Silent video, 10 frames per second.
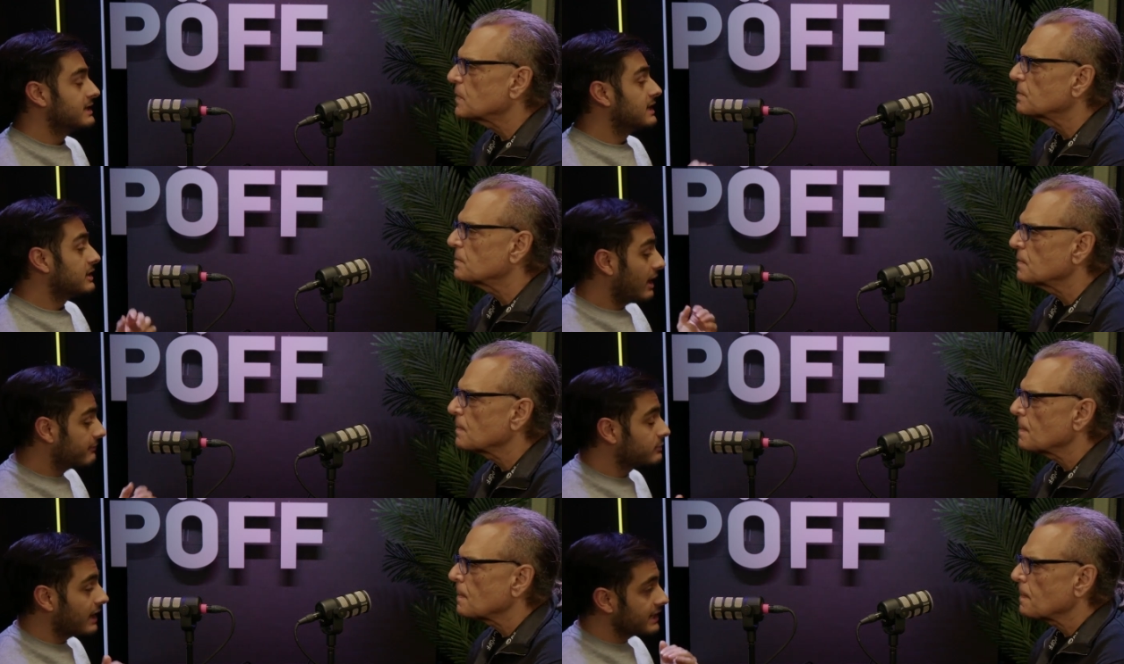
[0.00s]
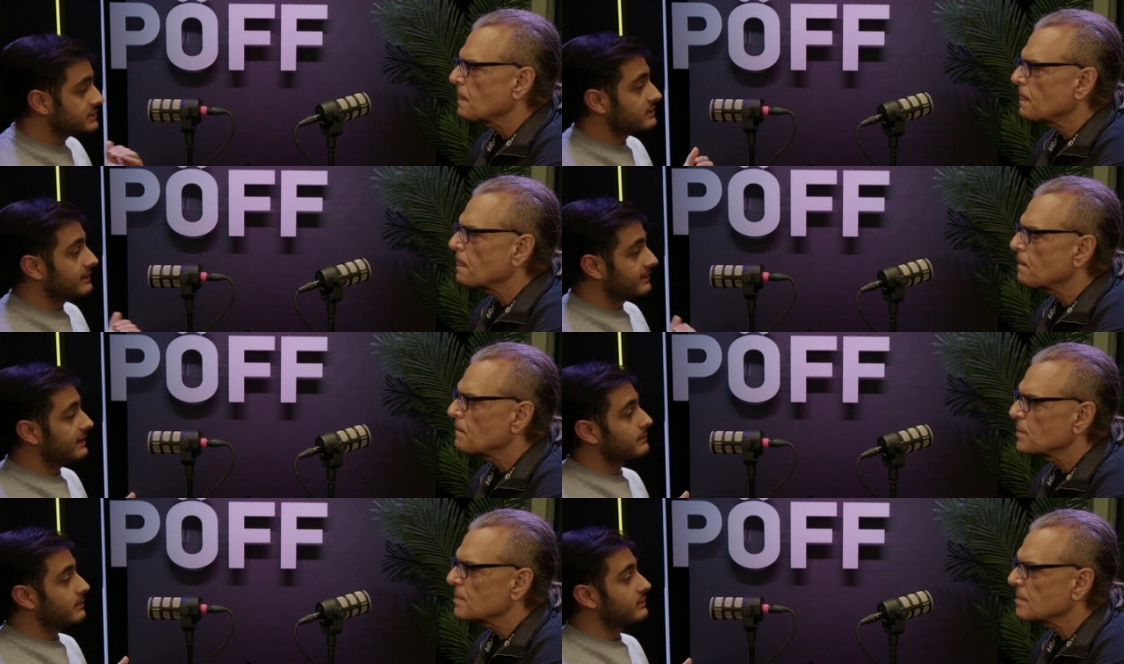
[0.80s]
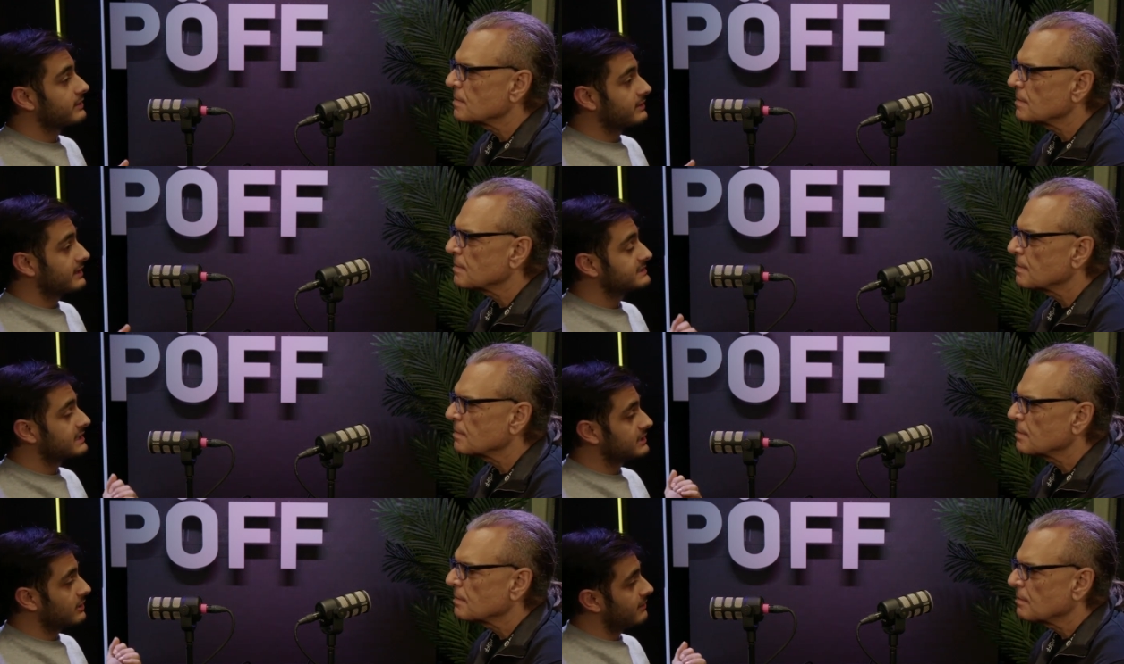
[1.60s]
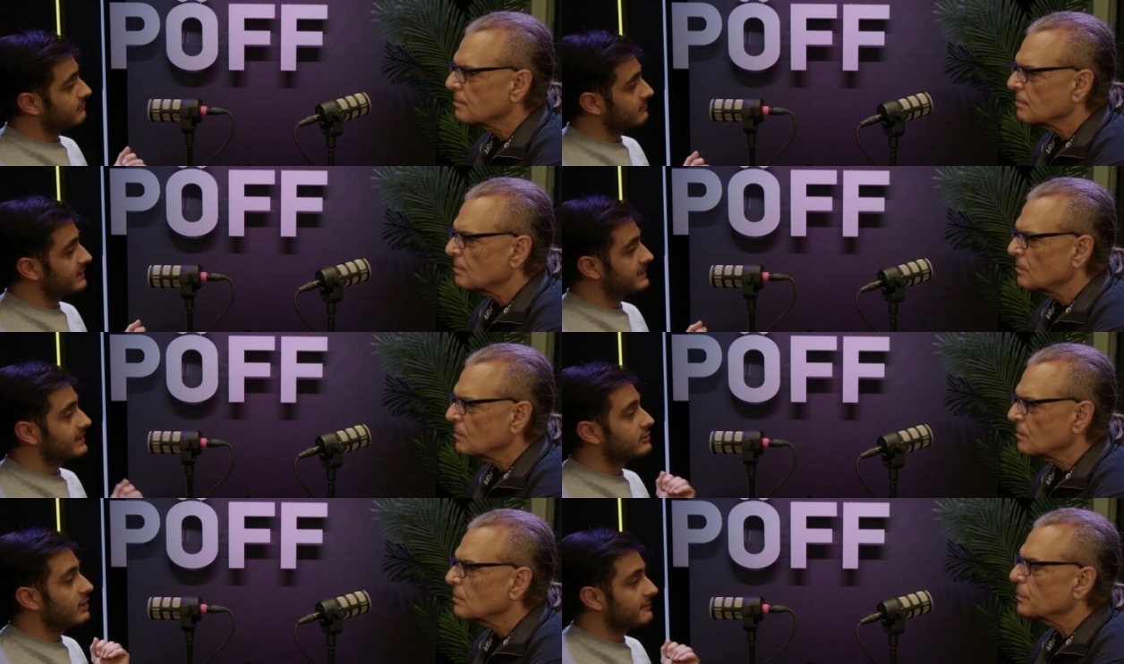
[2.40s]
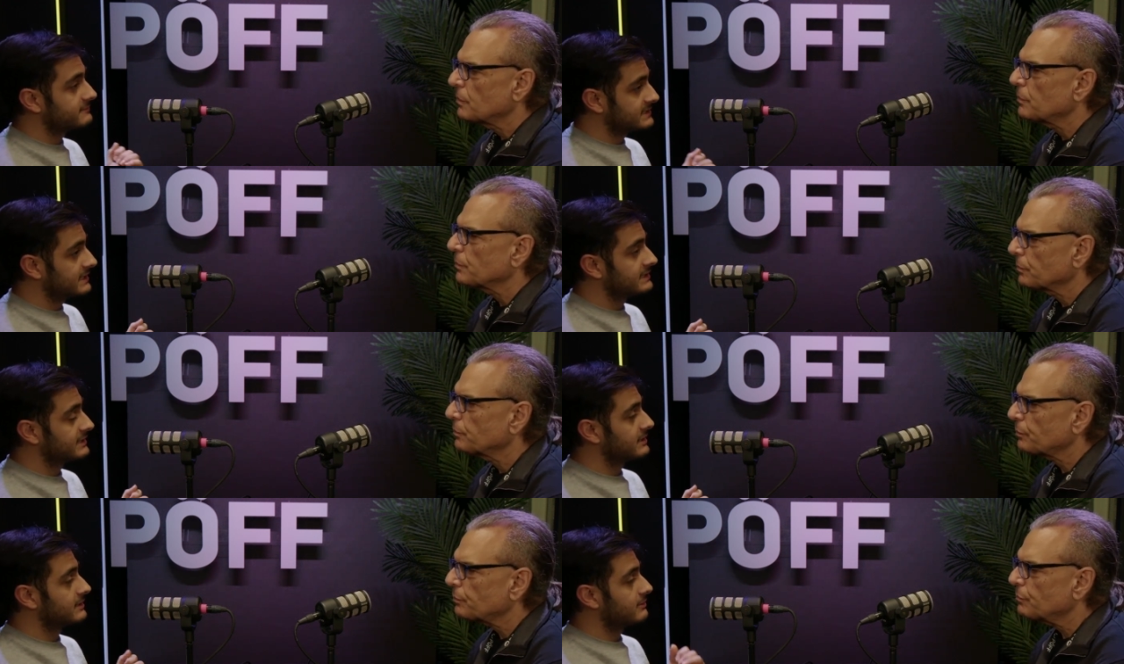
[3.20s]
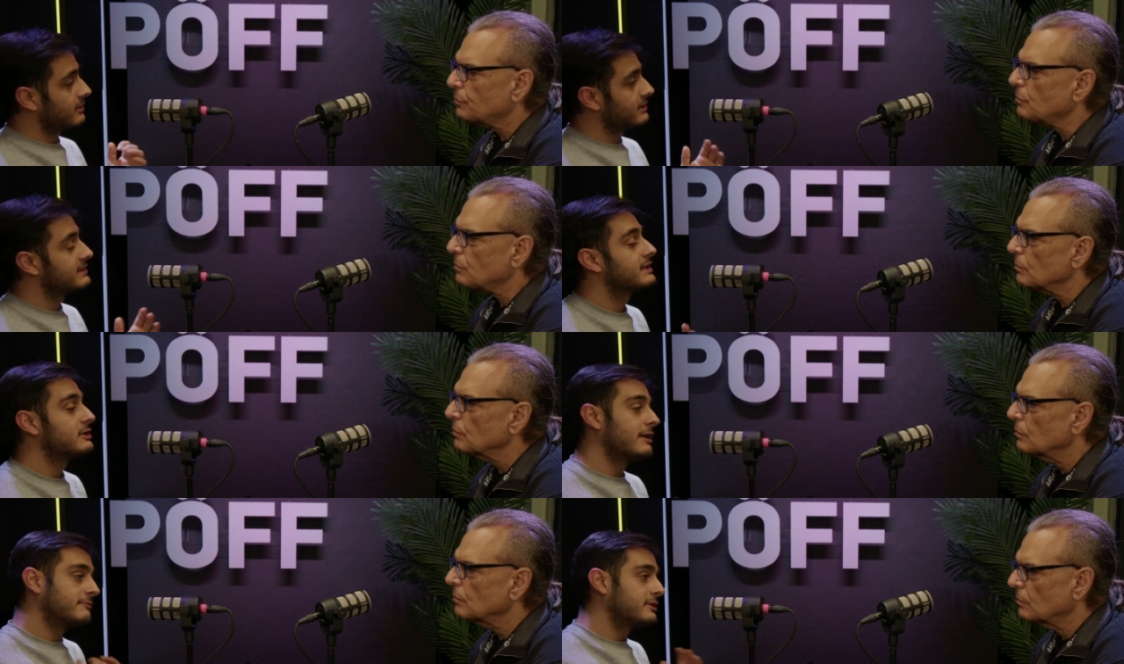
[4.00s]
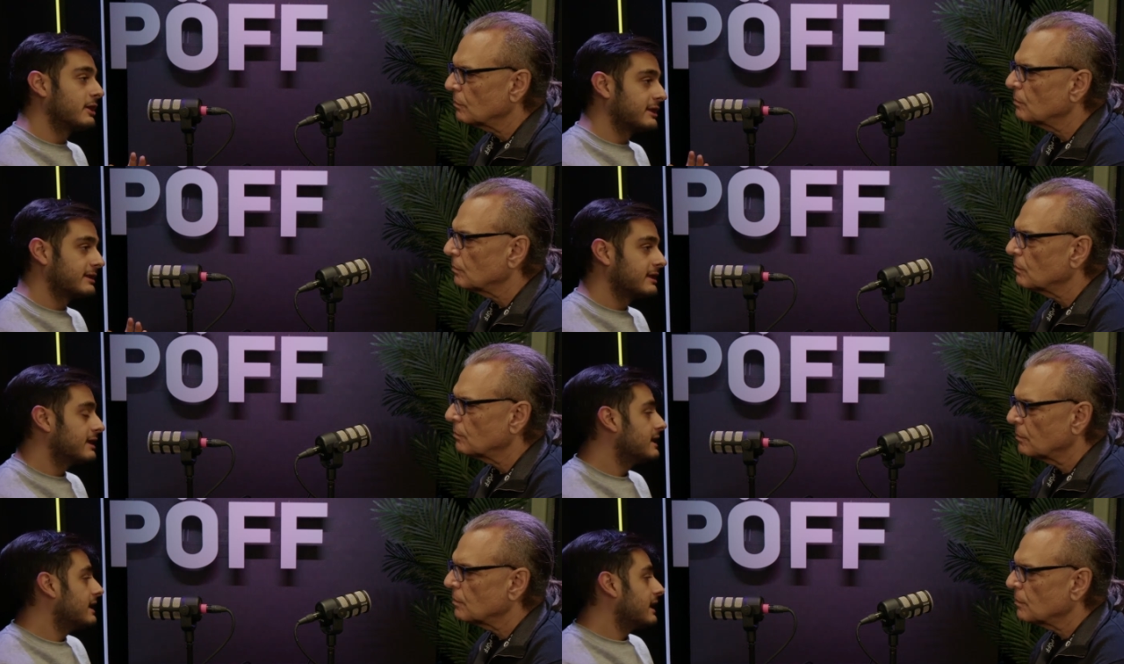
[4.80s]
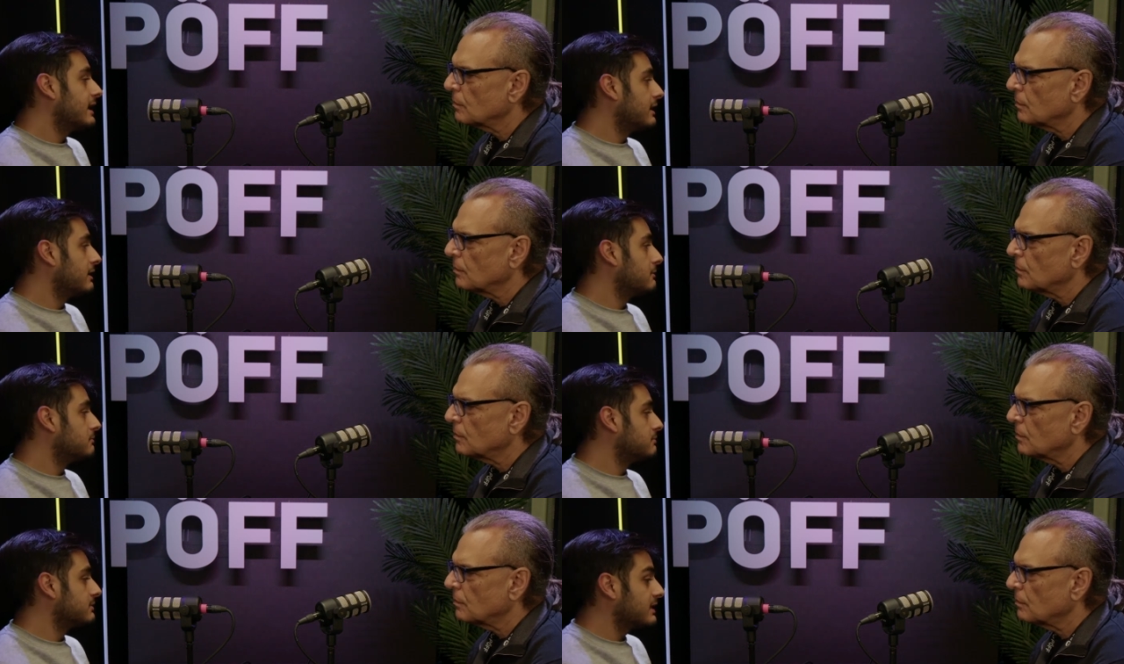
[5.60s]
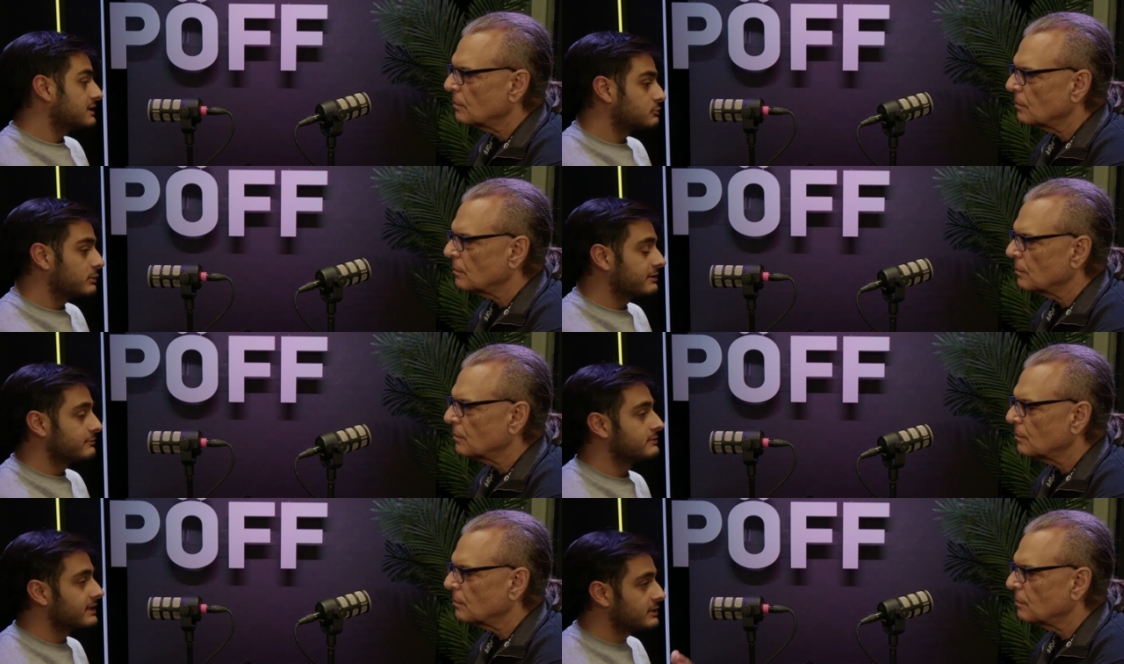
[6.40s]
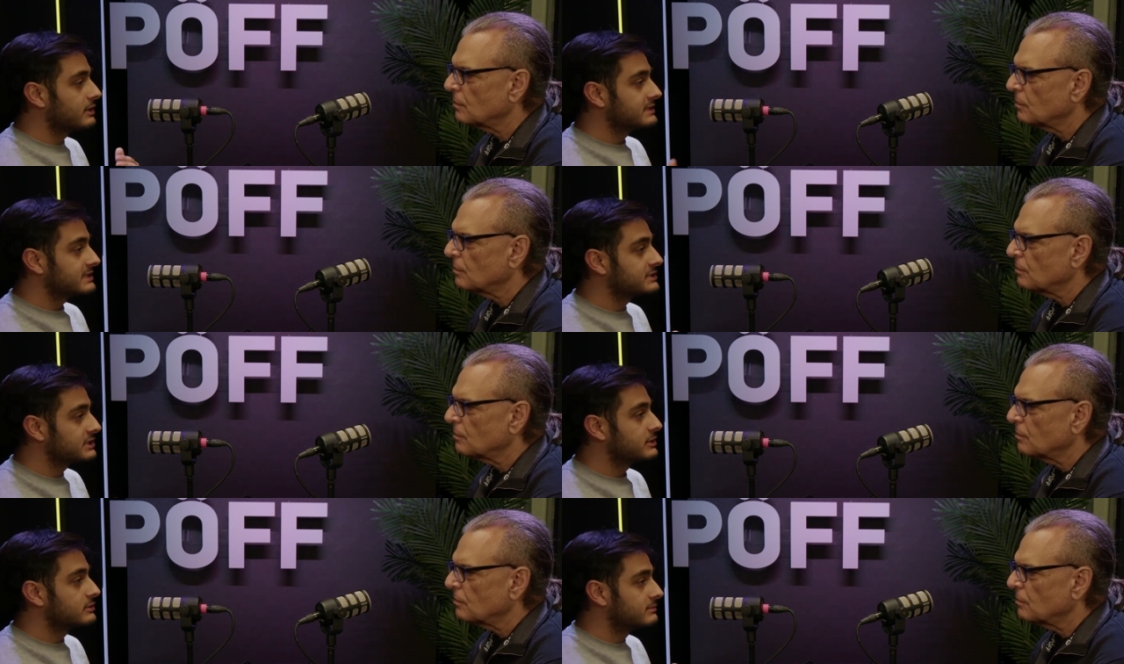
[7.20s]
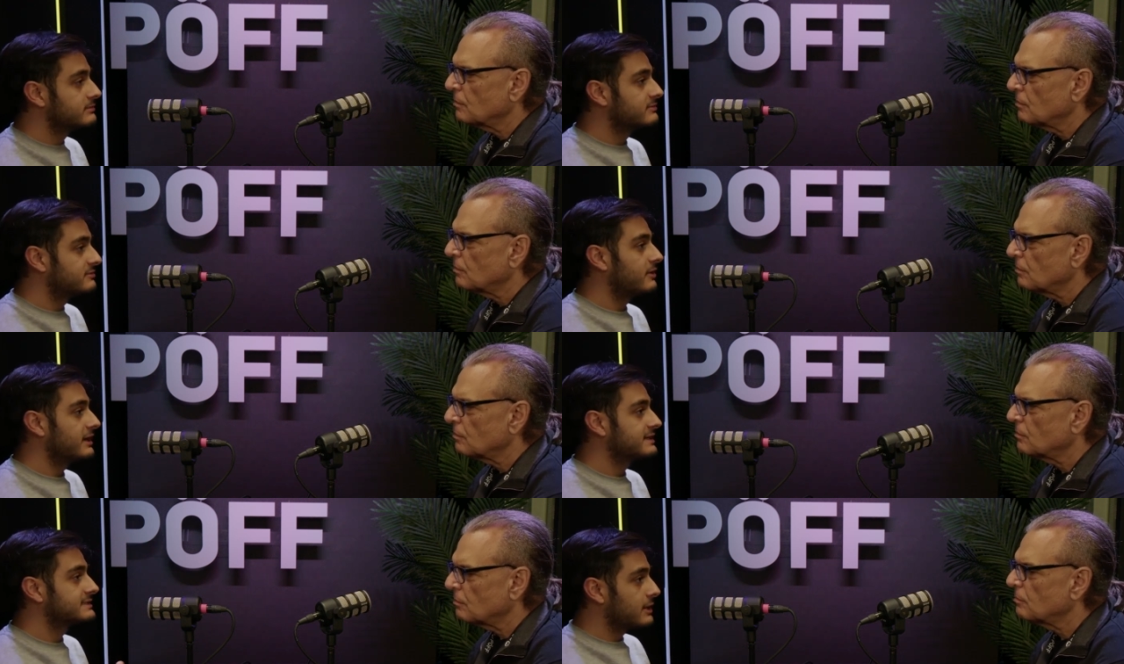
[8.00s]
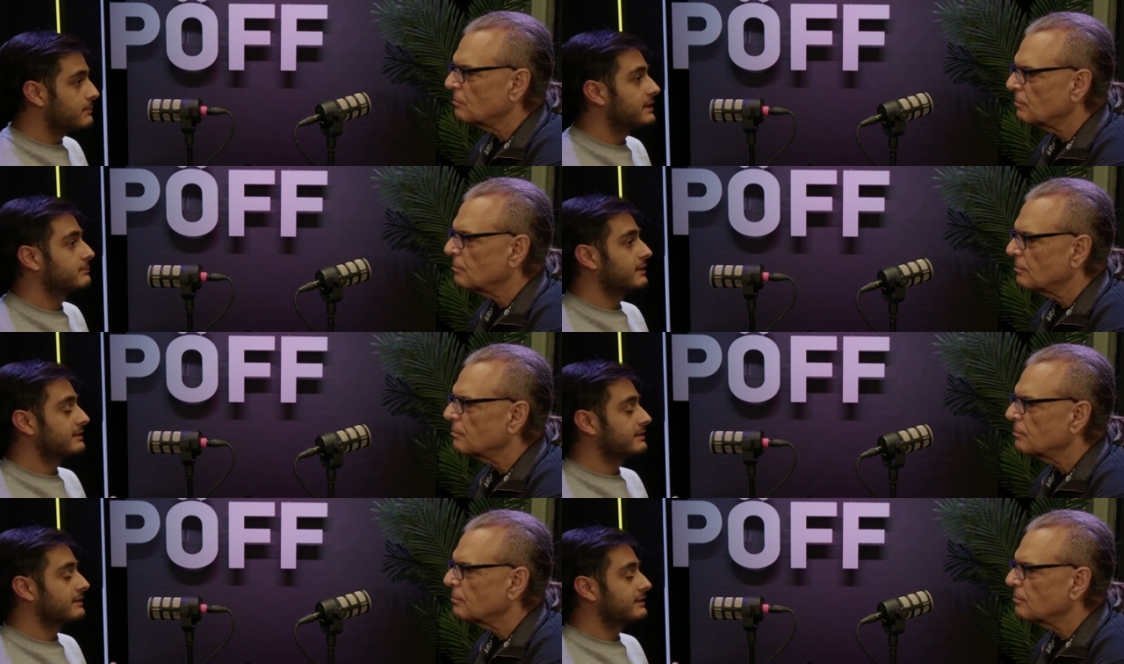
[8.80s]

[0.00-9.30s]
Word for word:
Speaker 1: you have to actually think about the things that you have written you have said in the call and then you have done it uh, that's wonderful that you guys actually could find this commitment